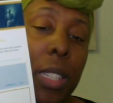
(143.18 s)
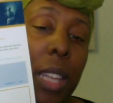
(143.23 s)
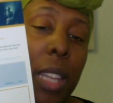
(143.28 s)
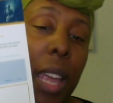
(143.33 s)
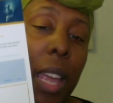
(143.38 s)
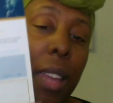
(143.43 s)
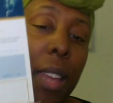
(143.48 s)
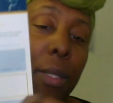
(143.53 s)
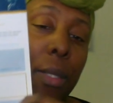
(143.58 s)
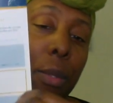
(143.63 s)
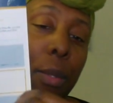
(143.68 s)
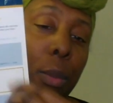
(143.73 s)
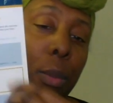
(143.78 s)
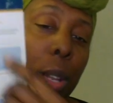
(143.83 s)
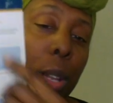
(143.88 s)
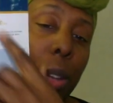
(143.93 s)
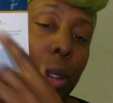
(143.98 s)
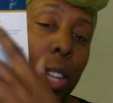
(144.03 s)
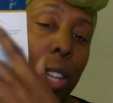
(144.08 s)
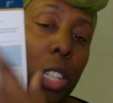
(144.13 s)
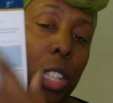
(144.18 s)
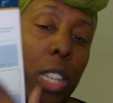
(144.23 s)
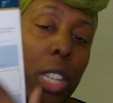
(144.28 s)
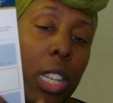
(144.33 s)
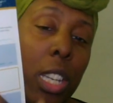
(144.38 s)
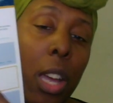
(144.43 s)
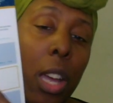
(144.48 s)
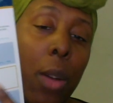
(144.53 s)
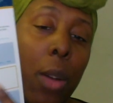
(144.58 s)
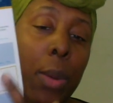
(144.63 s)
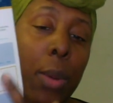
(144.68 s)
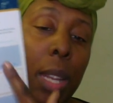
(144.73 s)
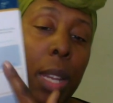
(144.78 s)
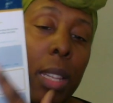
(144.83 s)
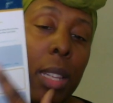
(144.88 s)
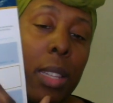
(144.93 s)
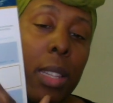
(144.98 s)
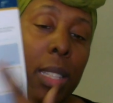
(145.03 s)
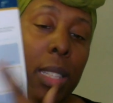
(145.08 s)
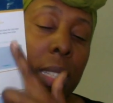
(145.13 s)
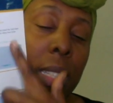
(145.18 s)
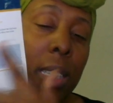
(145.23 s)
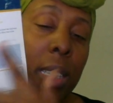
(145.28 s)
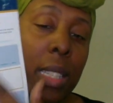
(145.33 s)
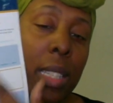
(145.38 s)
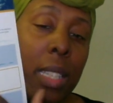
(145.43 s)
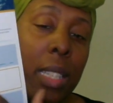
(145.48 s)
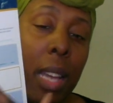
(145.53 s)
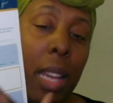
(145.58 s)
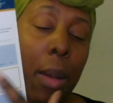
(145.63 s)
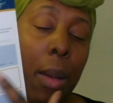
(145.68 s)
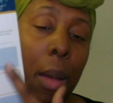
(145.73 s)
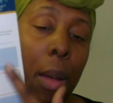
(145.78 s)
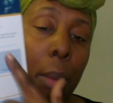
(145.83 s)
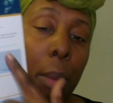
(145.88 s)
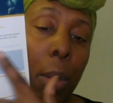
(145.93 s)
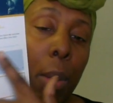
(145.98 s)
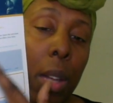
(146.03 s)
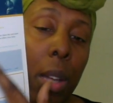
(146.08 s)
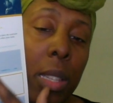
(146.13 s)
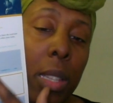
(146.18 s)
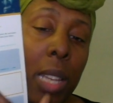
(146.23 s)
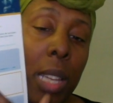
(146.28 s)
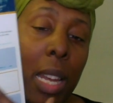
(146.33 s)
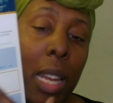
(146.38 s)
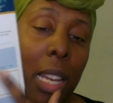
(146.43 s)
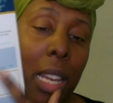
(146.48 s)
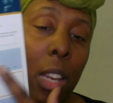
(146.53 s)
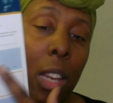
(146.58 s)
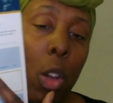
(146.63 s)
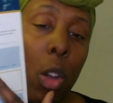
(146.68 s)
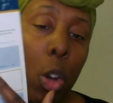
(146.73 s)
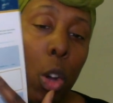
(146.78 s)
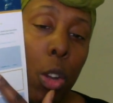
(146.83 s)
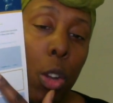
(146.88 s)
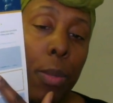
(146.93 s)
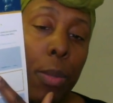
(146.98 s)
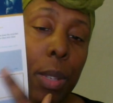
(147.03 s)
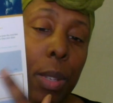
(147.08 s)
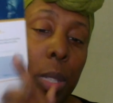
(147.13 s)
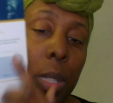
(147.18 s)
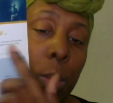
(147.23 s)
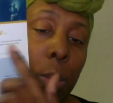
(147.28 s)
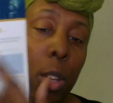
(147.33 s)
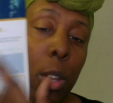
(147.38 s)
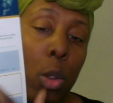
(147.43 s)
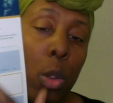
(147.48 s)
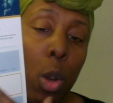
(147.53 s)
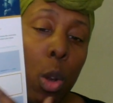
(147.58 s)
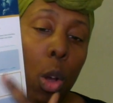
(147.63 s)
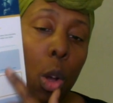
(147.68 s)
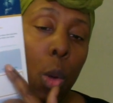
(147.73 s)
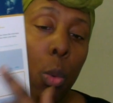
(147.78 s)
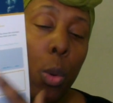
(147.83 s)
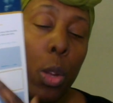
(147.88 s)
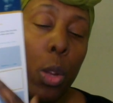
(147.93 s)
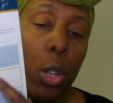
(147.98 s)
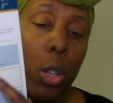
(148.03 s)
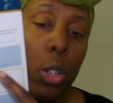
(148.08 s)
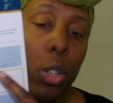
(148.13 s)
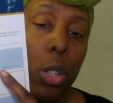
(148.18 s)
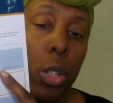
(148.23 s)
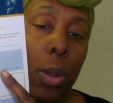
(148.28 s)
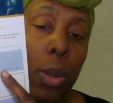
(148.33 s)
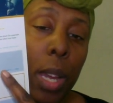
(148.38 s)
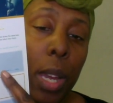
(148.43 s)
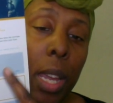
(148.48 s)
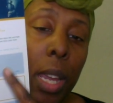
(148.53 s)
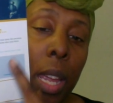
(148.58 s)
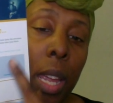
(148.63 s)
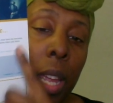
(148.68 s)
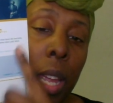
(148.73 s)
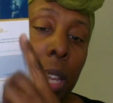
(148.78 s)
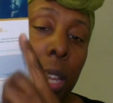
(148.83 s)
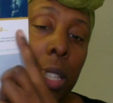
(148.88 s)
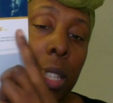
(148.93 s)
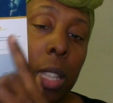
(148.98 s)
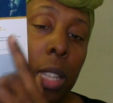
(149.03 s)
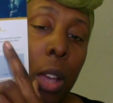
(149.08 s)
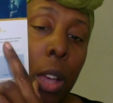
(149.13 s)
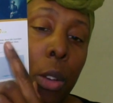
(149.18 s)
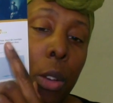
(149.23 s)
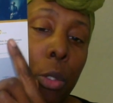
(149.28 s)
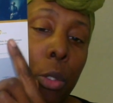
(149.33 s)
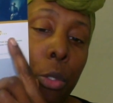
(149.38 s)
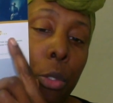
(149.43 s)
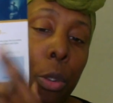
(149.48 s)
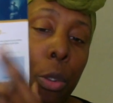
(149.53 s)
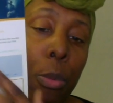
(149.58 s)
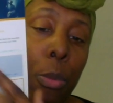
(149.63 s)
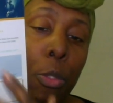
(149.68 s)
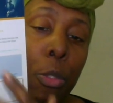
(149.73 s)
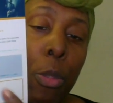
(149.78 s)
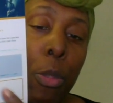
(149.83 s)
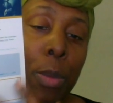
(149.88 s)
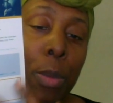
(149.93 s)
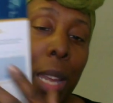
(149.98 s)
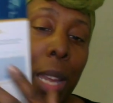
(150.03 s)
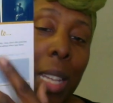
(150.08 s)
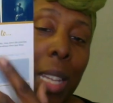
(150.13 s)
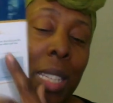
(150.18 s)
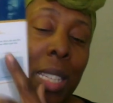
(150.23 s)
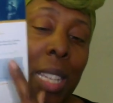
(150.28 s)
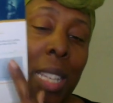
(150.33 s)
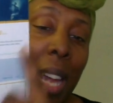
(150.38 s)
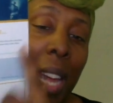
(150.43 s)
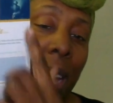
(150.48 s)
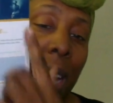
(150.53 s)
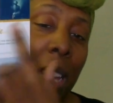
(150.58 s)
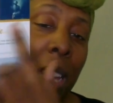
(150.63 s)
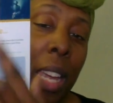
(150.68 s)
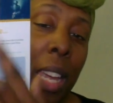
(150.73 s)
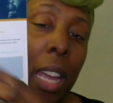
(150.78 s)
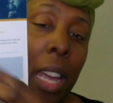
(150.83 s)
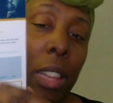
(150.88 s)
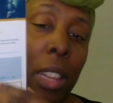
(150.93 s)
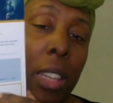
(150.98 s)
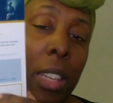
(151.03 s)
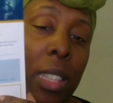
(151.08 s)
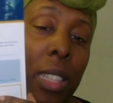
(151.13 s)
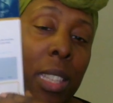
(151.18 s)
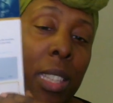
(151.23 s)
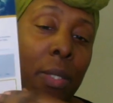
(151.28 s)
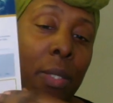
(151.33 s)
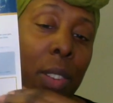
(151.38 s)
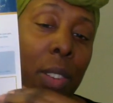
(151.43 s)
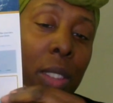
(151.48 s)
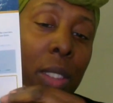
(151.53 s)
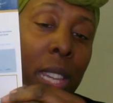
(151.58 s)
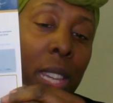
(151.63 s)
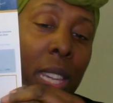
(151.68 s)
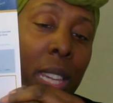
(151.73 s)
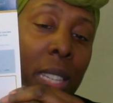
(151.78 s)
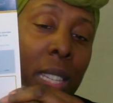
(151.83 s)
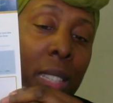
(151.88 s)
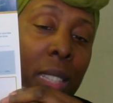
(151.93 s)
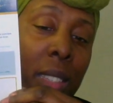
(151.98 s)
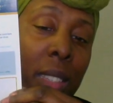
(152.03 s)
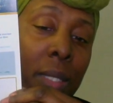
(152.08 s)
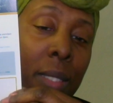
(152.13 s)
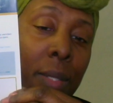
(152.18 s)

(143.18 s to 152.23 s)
day, when you're actually going in, this is a daily log. This is where you log what you're doing. So from day to day, and there's seven of these